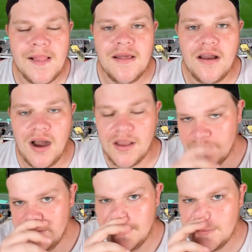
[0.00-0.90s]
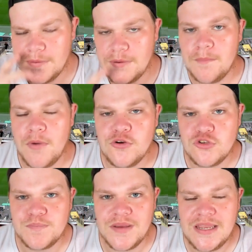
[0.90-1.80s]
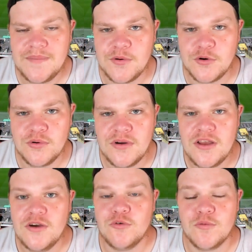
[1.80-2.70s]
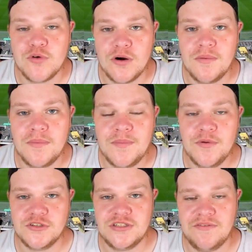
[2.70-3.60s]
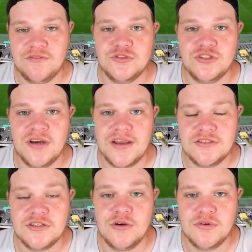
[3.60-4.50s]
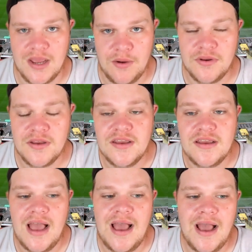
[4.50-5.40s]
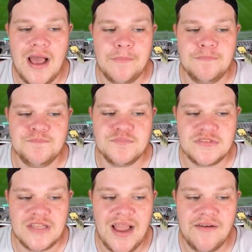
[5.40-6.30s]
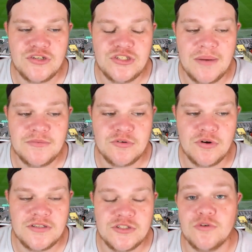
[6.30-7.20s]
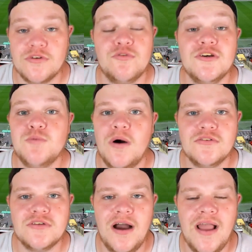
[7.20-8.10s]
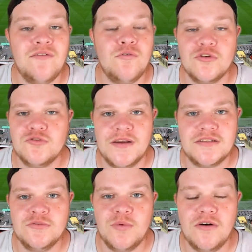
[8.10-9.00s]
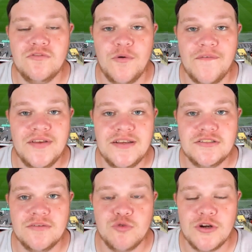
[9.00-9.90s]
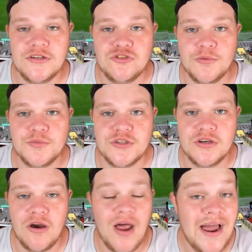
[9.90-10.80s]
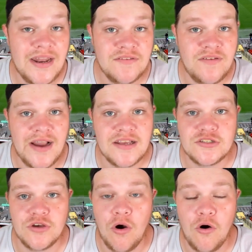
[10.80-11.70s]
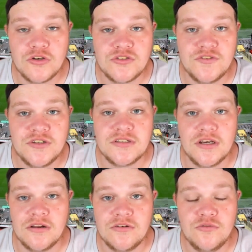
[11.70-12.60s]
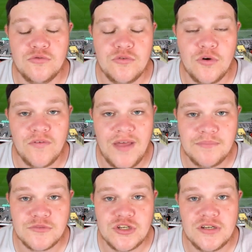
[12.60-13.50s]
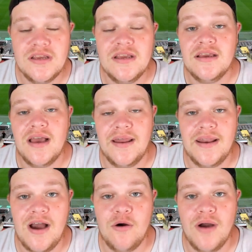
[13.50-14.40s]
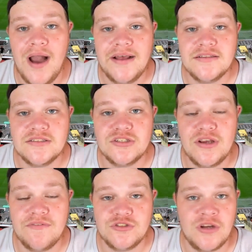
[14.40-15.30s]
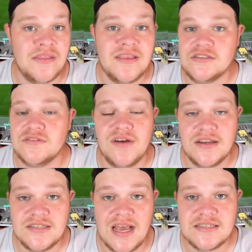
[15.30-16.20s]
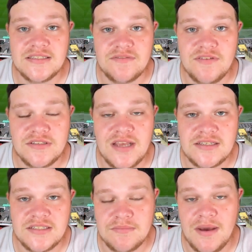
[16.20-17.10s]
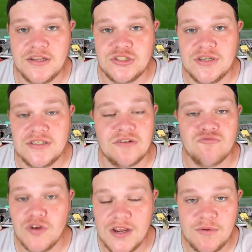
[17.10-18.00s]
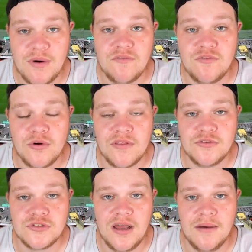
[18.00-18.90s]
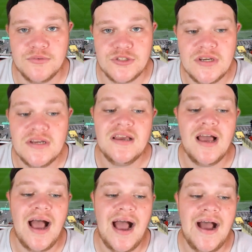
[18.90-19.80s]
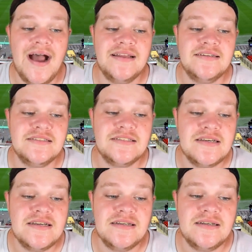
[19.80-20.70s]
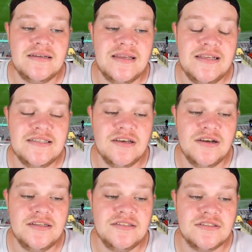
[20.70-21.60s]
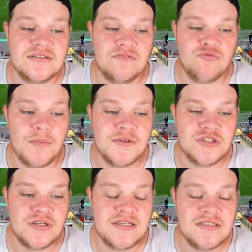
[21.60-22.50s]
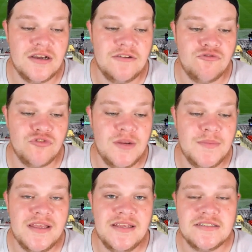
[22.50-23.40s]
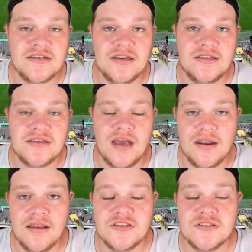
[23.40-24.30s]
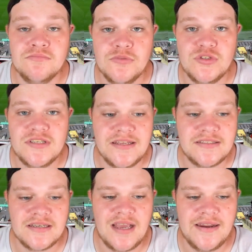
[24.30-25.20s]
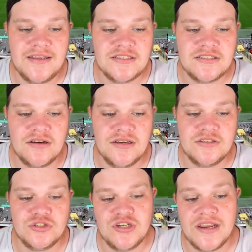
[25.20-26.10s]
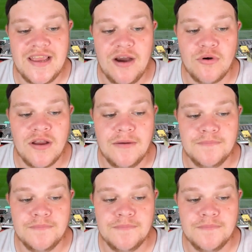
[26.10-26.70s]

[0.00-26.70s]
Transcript: I think that most people will probably put Sheffield United to go down. They have a Championship quality squad. Chris Wilder, I have all the respect in the world for. I think he's done brilliant jobs at Halifax, at Oxford, at Northampton, and now at Sheffield United. I think he's a fantastic manager. He's done really well with all of those clubs, and he signed Robinson, he signed Freeman, he signed Liza Muset, and he signed Jagielka.